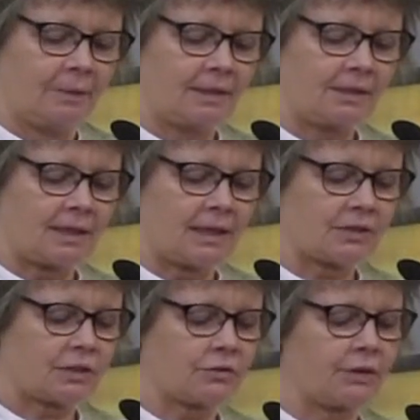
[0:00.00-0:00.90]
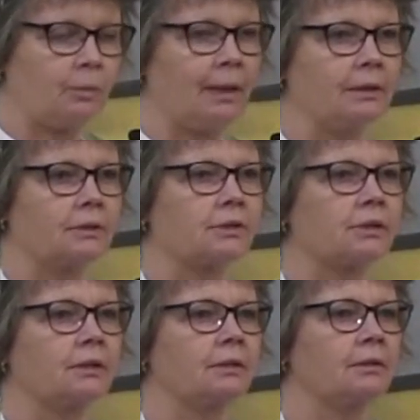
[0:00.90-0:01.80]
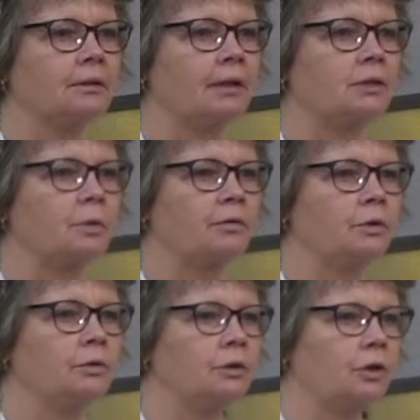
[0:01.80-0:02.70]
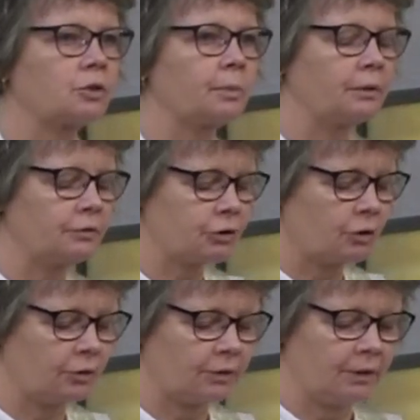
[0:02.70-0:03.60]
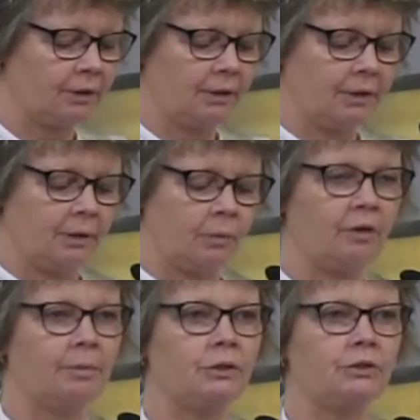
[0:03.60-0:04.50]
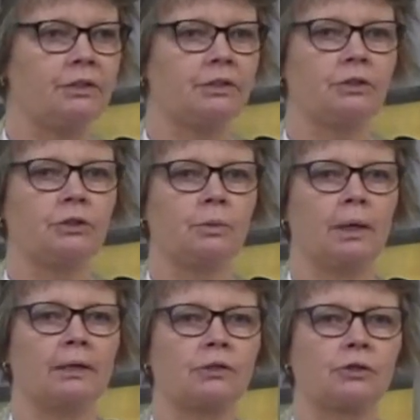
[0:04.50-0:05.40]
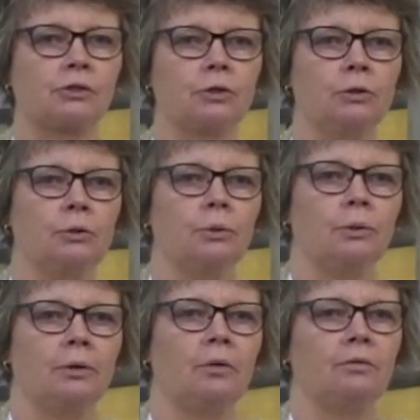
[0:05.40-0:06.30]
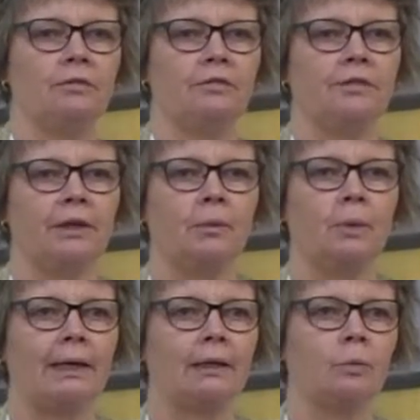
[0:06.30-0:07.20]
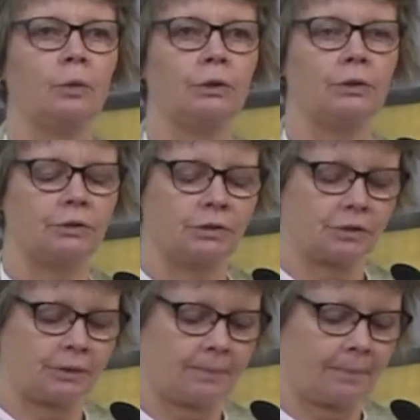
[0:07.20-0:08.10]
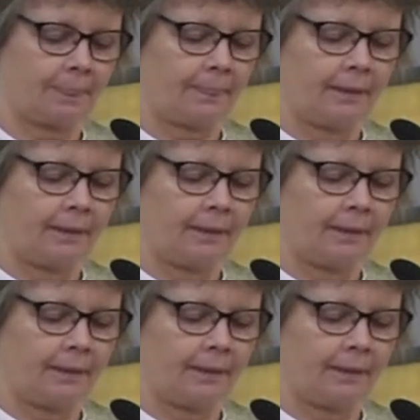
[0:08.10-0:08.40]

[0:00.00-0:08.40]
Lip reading: But these last 3 weeks, as we've heard the Gospel of John, we have been treated to a slew of farewell words.